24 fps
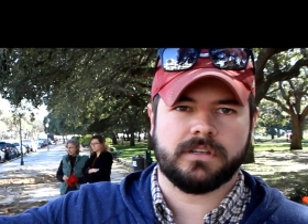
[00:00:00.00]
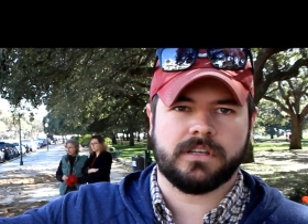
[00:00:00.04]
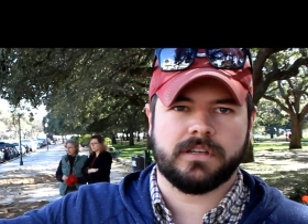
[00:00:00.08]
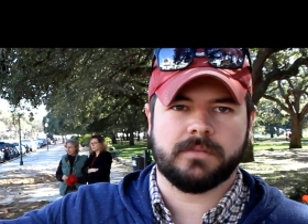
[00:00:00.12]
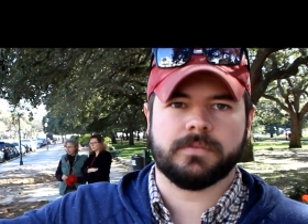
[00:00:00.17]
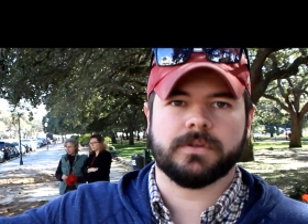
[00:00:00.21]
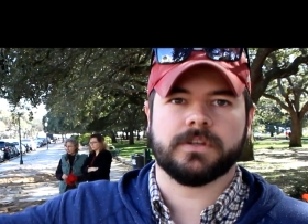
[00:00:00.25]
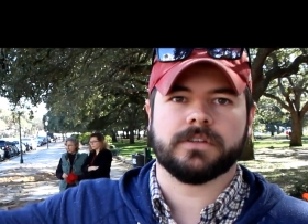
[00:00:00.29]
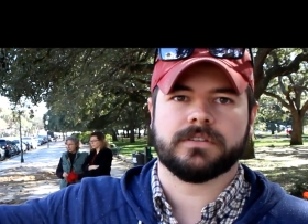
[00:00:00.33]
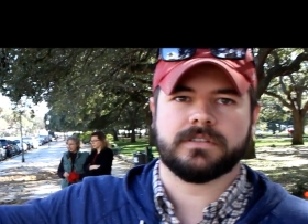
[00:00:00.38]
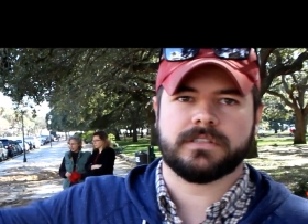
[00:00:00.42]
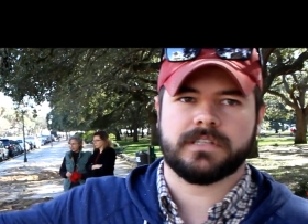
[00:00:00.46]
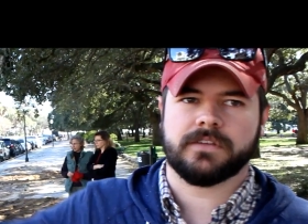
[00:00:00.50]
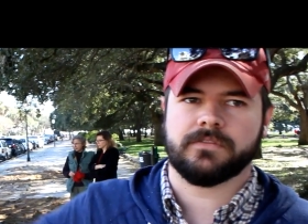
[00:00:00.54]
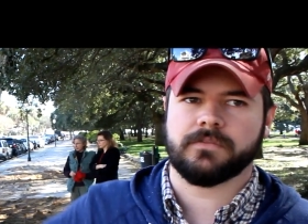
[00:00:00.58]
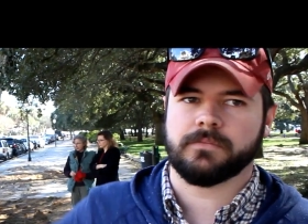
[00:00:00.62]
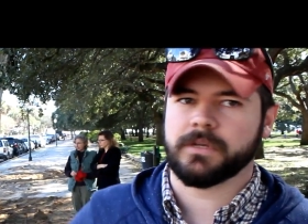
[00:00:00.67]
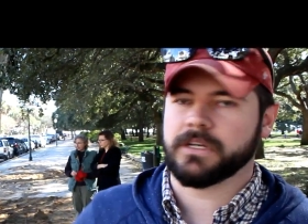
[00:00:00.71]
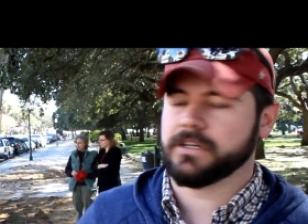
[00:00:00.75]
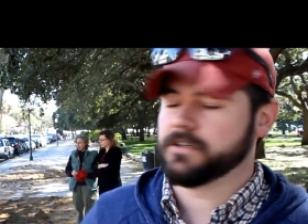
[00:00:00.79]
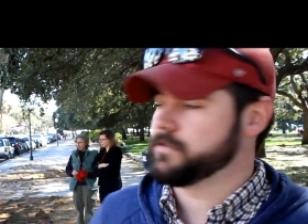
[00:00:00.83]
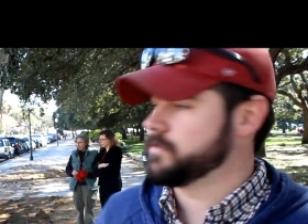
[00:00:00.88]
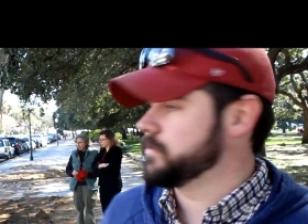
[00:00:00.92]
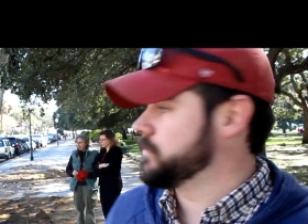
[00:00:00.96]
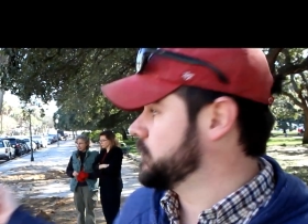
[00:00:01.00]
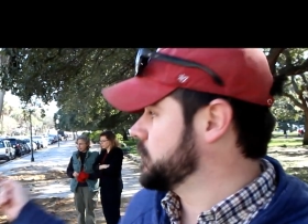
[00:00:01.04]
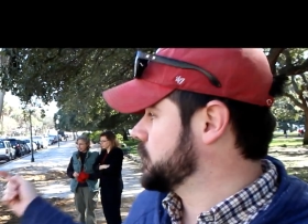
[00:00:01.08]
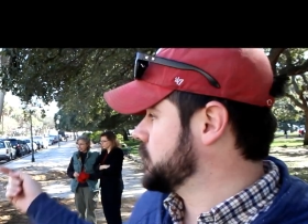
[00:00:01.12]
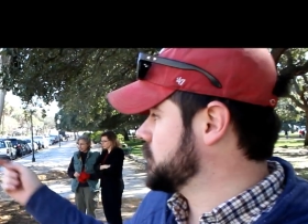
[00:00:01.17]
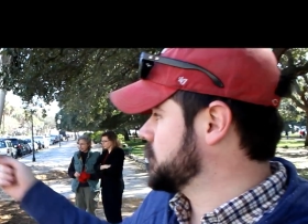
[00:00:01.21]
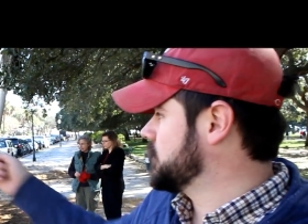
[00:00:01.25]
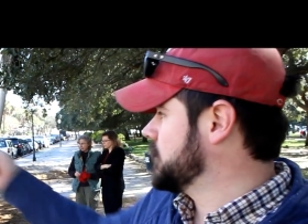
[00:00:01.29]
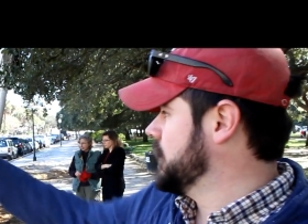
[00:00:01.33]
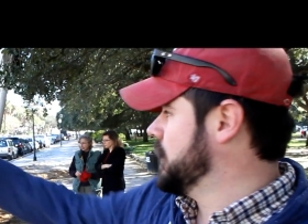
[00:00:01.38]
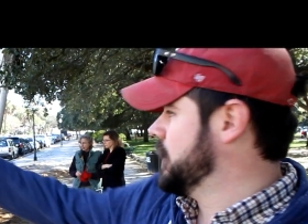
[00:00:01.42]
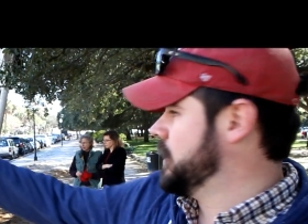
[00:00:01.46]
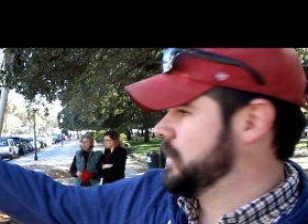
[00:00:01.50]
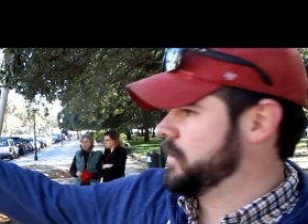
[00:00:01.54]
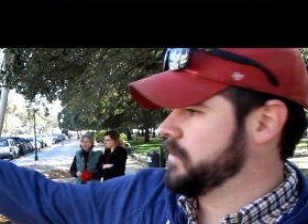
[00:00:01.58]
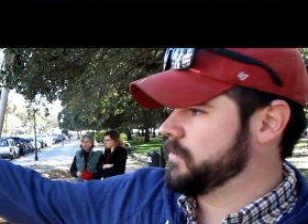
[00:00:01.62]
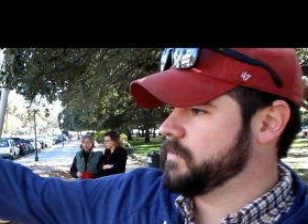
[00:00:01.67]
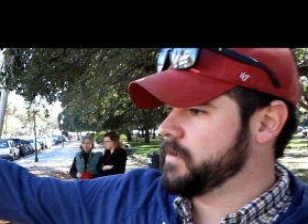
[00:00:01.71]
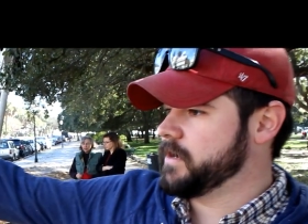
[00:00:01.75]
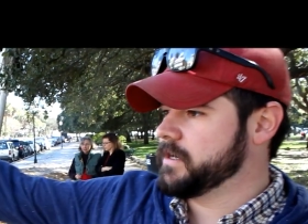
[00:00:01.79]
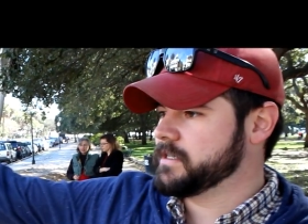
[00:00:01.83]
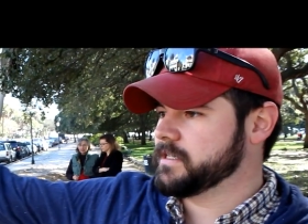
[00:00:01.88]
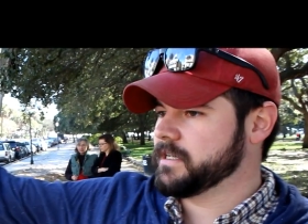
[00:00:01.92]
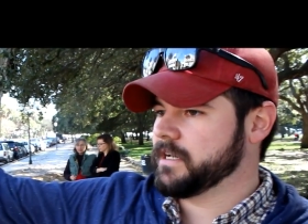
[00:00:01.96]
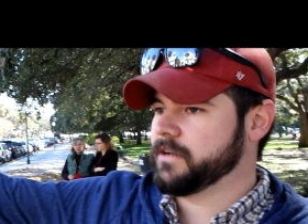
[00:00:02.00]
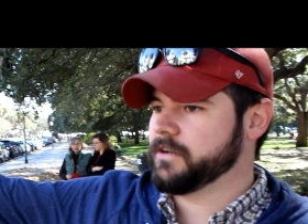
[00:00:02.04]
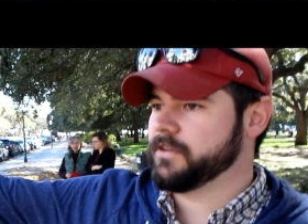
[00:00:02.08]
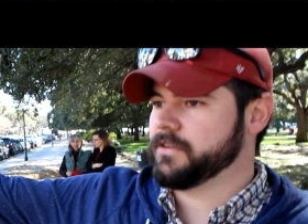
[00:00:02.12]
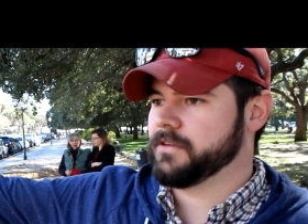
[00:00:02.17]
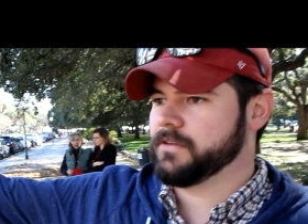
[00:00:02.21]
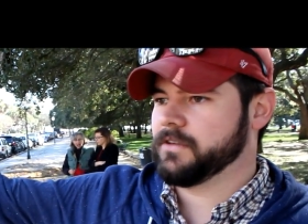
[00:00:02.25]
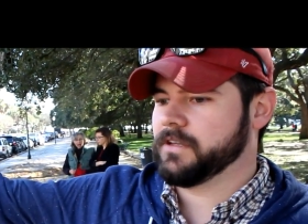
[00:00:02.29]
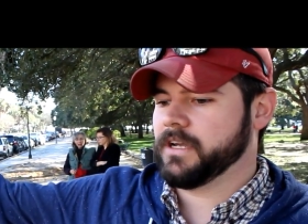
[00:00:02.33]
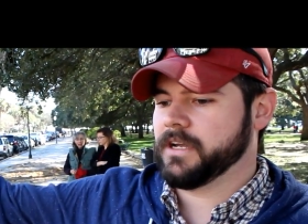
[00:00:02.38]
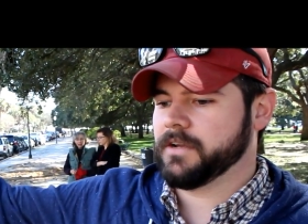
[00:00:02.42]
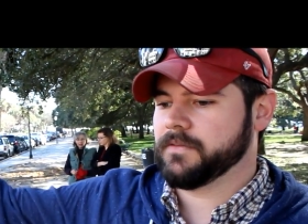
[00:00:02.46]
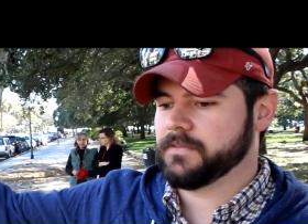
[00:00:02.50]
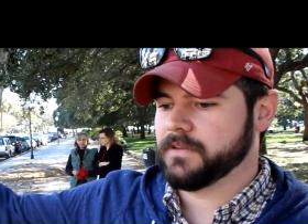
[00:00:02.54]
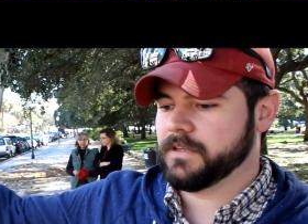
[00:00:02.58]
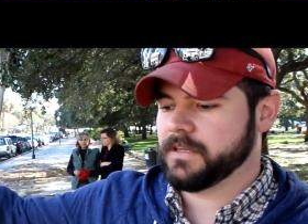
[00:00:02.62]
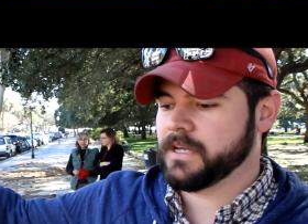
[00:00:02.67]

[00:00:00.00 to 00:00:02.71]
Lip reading: He built 7 Meeting Street, right down on the left.